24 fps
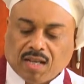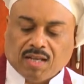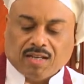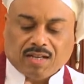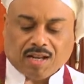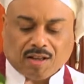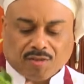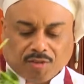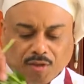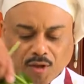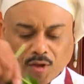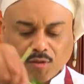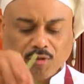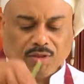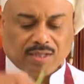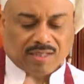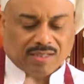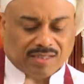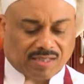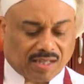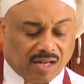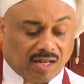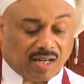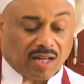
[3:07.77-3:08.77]
Now, though
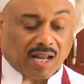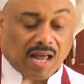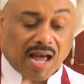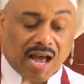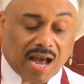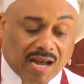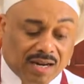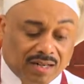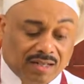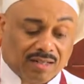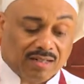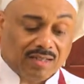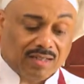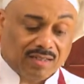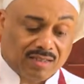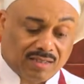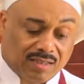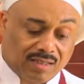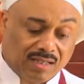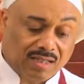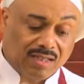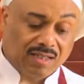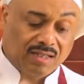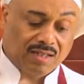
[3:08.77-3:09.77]
there's a lot of
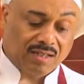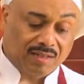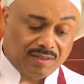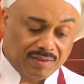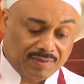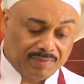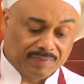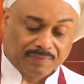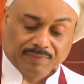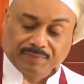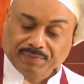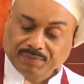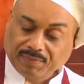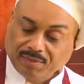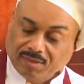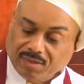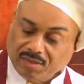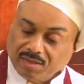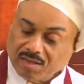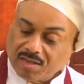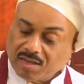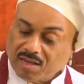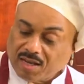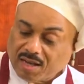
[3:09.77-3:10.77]
these here,
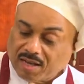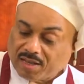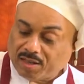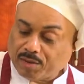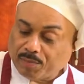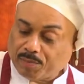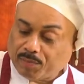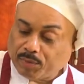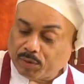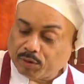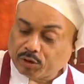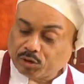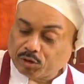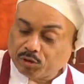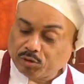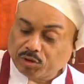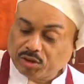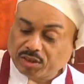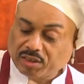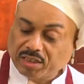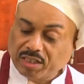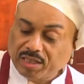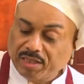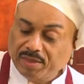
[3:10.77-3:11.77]
and the bushels
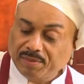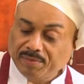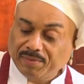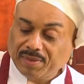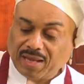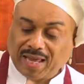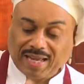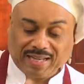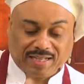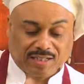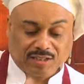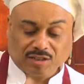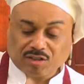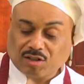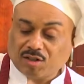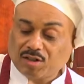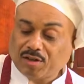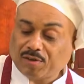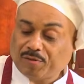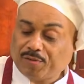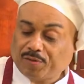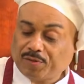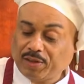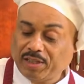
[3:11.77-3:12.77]
seem like it's
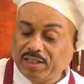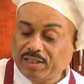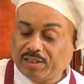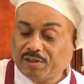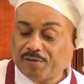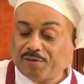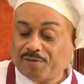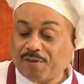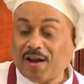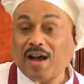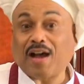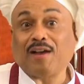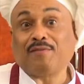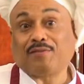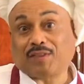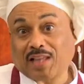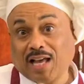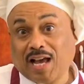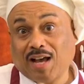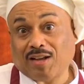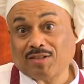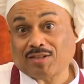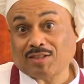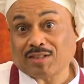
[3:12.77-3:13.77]
gonna feed the
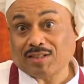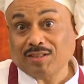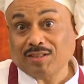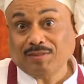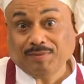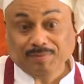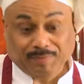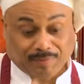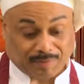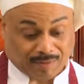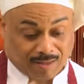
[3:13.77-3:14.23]
5,000,